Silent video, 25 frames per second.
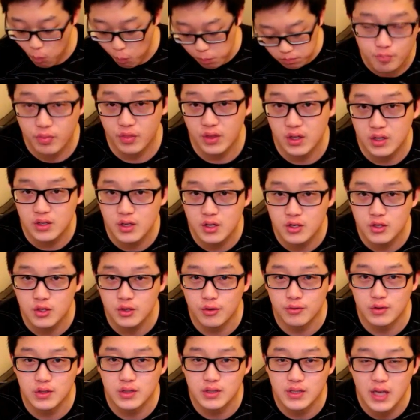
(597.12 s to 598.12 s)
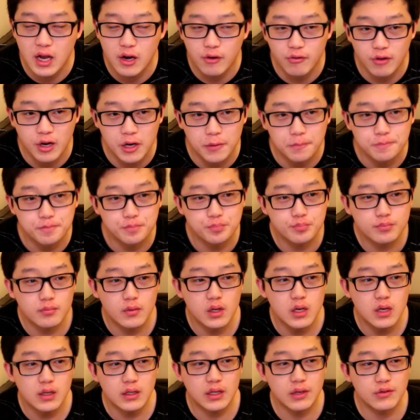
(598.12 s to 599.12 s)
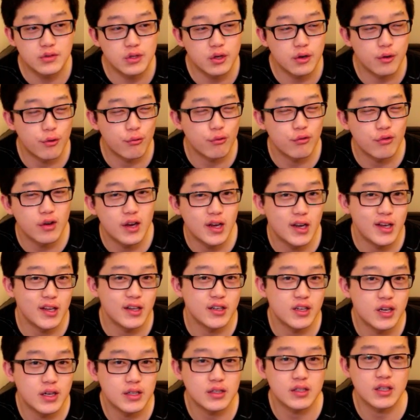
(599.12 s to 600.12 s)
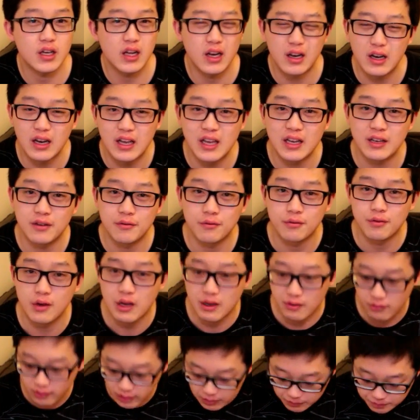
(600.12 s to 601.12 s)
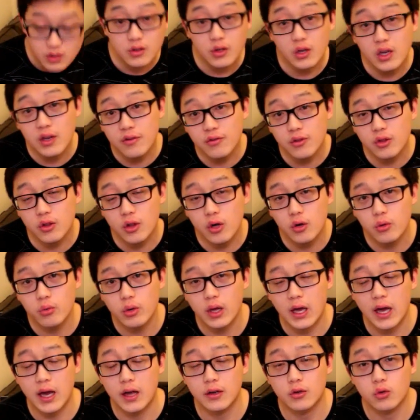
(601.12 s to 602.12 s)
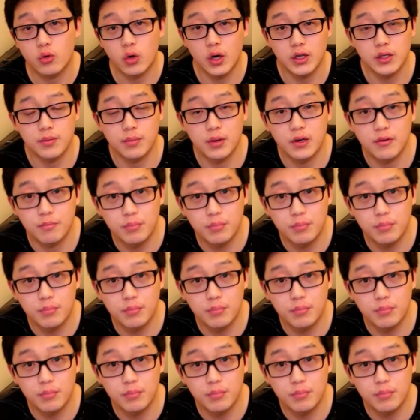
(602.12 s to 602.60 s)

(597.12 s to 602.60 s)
The addition of the celery gives it a really nice clean flavour. So even though we had quite a bit of